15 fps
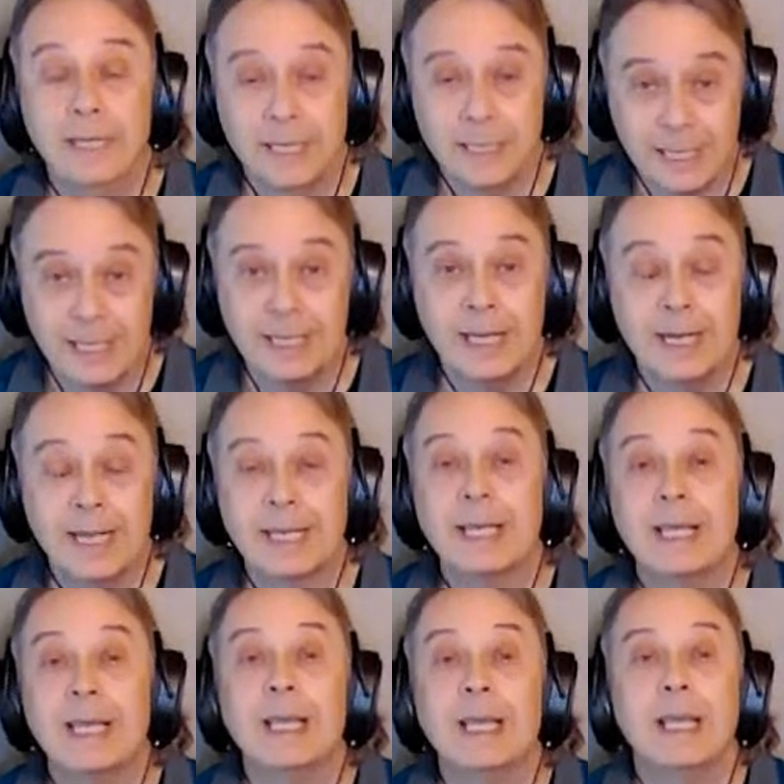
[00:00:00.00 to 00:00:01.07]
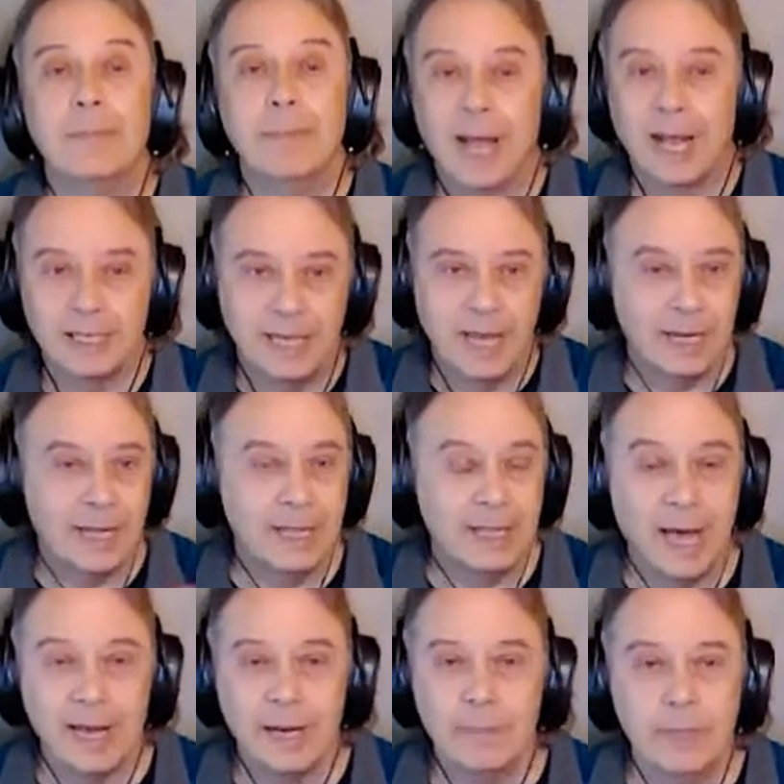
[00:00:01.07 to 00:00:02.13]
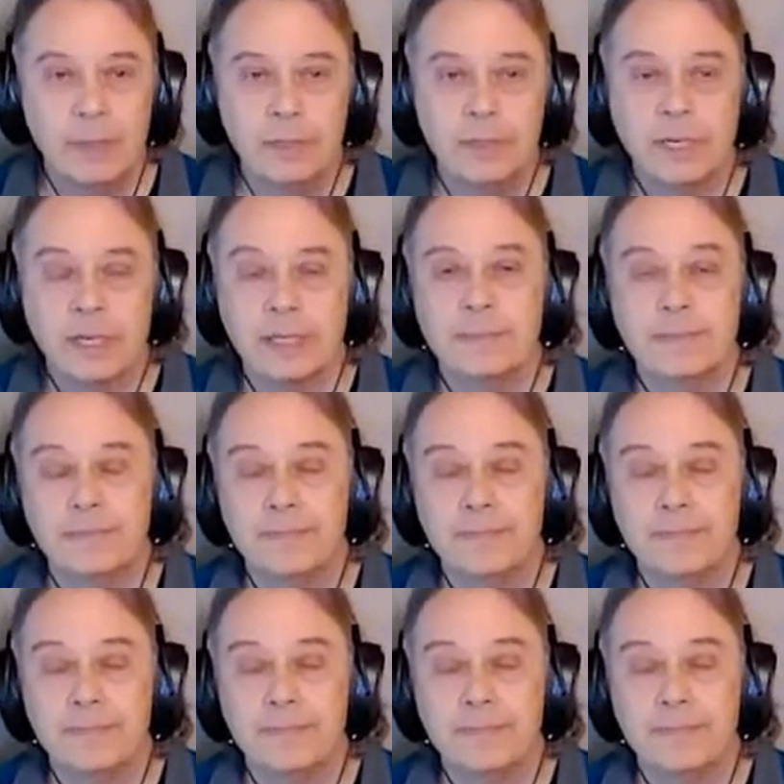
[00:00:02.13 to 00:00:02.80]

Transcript: his clinic, passed out a lot of music.